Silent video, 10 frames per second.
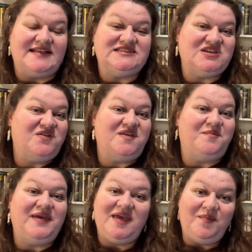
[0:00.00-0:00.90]
And so the
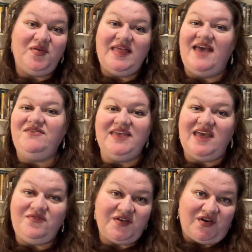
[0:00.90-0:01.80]
people have
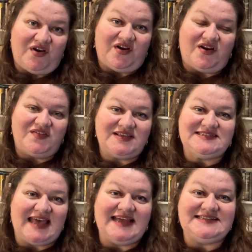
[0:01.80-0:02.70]
given her
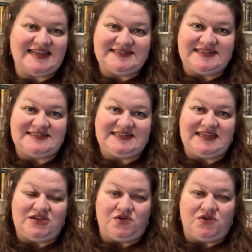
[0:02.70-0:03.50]
this identity.